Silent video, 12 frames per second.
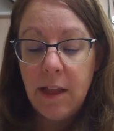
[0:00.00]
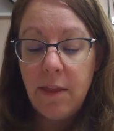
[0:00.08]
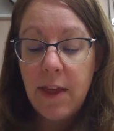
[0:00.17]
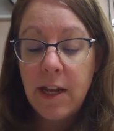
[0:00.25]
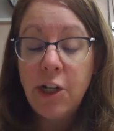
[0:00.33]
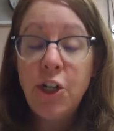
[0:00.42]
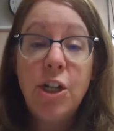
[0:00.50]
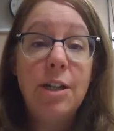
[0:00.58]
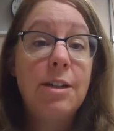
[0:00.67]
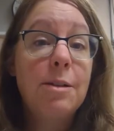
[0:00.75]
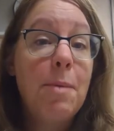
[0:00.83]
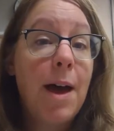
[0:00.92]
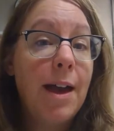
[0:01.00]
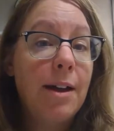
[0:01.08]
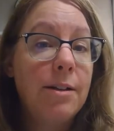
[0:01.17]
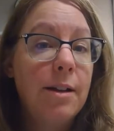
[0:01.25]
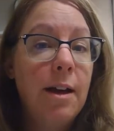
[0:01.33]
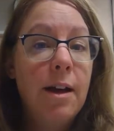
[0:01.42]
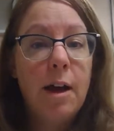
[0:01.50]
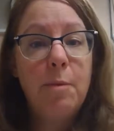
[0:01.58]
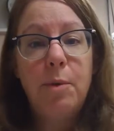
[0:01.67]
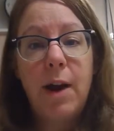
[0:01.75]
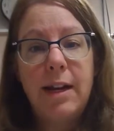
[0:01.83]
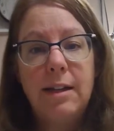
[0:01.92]
Then she smiled, a
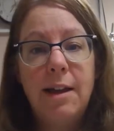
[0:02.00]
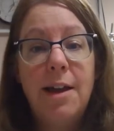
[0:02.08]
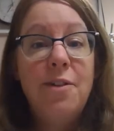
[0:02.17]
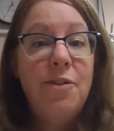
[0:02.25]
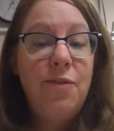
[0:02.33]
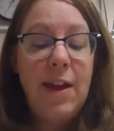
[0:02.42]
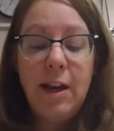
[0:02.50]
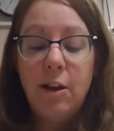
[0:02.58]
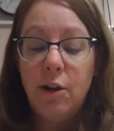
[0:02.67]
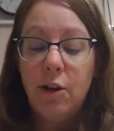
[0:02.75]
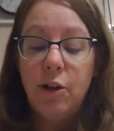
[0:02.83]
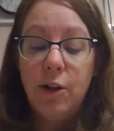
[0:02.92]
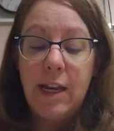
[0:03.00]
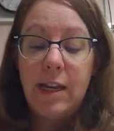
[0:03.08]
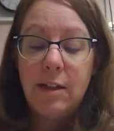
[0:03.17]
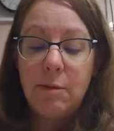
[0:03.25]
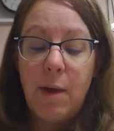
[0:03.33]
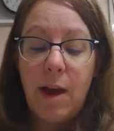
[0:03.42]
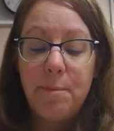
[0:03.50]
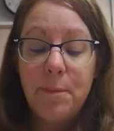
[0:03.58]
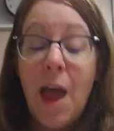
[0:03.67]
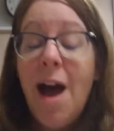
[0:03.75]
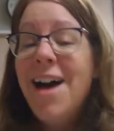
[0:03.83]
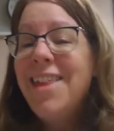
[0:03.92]
bright, fake-looking smile.
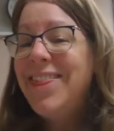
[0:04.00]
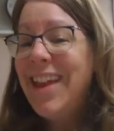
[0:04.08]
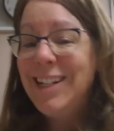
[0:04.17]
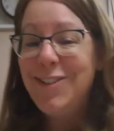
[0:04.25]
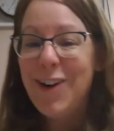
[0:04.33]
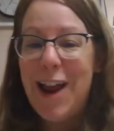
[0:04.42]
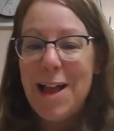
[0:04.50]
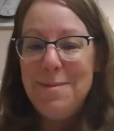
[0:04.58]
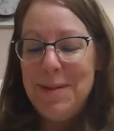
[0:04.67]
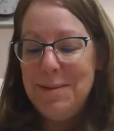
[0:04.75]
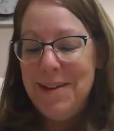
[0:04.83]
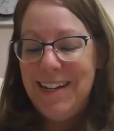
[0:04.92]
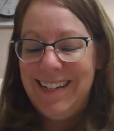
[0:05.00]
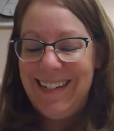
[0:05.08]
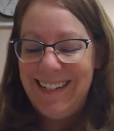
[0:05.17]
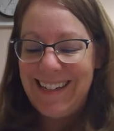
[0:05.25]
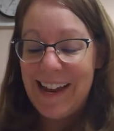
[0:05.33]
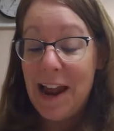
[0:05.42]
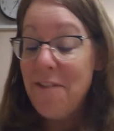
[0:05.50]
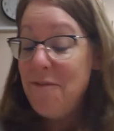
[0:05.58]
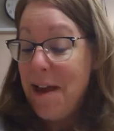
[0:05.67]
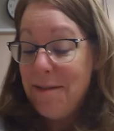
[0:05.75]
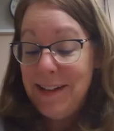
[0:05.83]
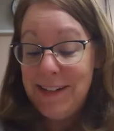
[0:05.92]
"Thanks for helping me," she said. "I
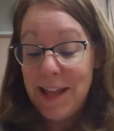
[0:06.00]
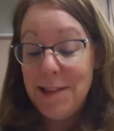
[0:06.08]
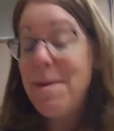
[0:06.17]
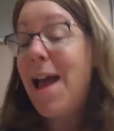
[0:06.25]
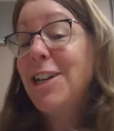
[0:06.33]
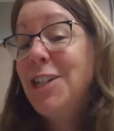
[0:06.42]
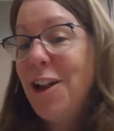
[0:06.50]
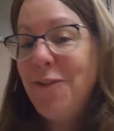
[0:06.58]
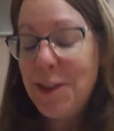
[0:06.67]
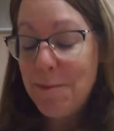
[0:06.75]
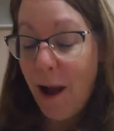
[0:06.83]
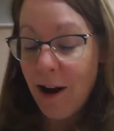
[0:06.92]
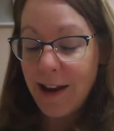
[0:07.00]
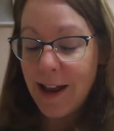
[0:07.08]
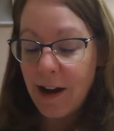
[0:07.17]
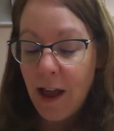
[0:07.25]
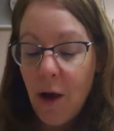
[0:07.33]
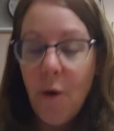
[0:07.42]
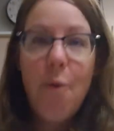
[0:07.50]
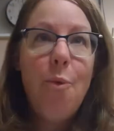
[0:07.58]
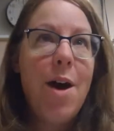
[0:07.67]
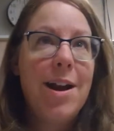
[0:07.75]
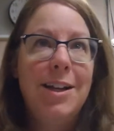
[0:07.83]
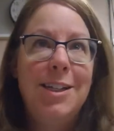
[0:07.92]
found these on the back shelf at the market.
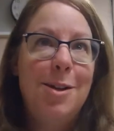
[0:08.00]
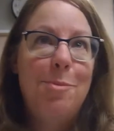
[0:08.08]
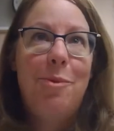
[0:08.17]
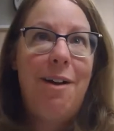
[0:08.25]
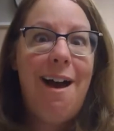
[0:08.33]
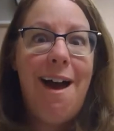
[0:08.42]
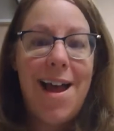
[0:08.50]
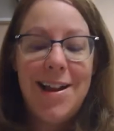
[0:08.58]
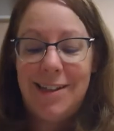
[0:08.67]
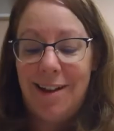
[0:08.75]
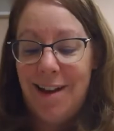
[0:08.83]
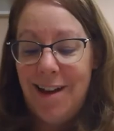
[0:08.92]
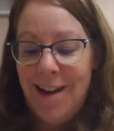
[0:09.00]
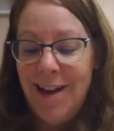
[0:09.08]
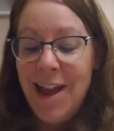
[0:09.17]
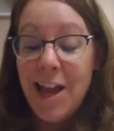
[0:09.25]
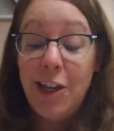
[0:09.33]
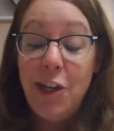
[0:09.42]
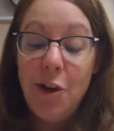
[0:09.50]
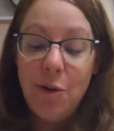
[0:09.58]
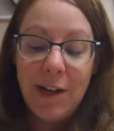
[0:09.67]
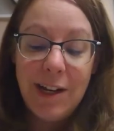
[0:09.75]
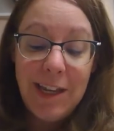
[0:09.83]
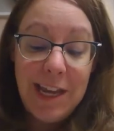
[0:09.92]
What a surprise, huh? You
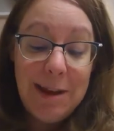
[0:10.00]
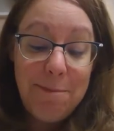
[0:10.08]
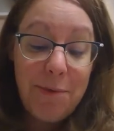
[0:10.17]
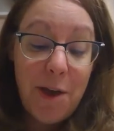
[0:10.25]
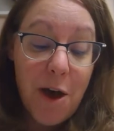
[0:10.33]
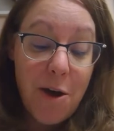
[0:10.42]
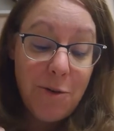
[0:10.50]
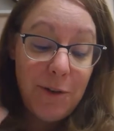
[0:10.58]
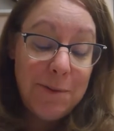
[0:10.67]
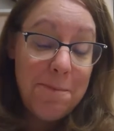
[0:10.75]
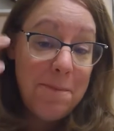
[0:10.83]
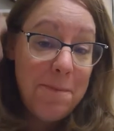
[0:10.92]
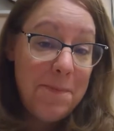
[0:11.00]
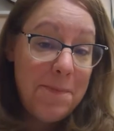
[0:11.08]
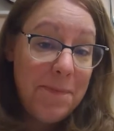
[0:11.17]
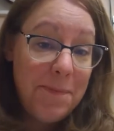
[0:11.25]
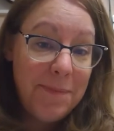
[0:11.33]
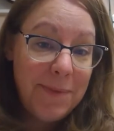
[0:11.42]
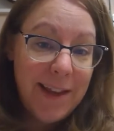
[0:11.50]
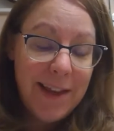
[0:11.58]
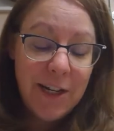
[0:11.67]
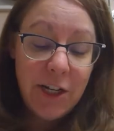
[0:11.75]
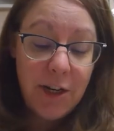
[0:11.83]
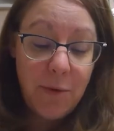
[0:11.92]
can keep those."
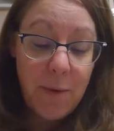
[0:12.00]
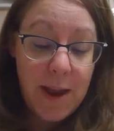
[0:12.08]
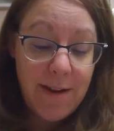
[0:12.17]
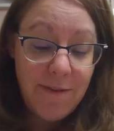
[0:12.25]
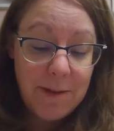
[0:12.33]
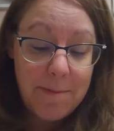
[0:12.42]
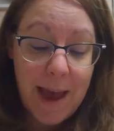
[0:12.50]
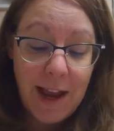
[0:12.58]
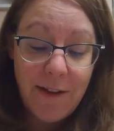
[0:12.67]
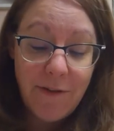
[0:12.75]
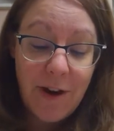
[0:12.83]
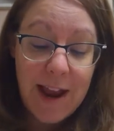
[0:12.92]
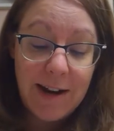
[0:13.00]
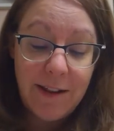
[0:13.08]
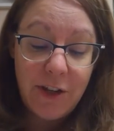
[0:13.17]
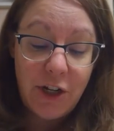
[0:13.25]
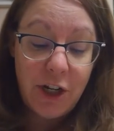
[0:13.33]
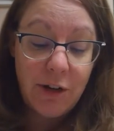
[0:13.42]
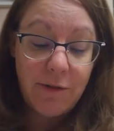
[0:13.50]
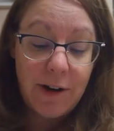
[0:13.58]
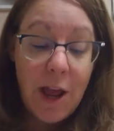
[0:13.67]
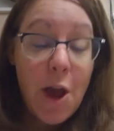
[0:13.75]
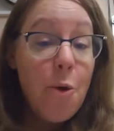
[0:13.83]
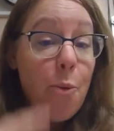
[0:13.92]
She waved the back of her hand at the children,
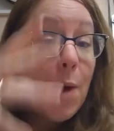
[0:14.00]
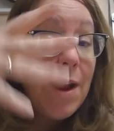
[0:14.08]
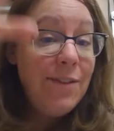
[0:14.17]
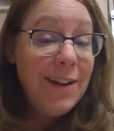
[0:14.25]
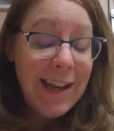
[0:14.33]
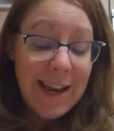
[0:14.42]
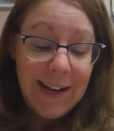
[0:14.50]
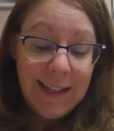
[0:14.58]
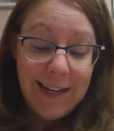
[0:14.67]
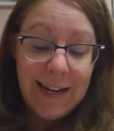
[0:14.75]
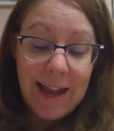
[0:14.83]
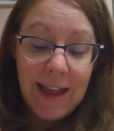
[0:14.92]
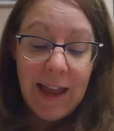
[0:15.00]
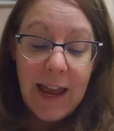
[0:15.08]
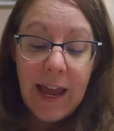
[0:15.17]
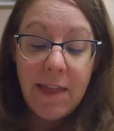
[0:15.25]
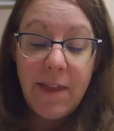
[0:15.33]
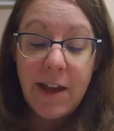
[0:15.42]
waved again at Lina, and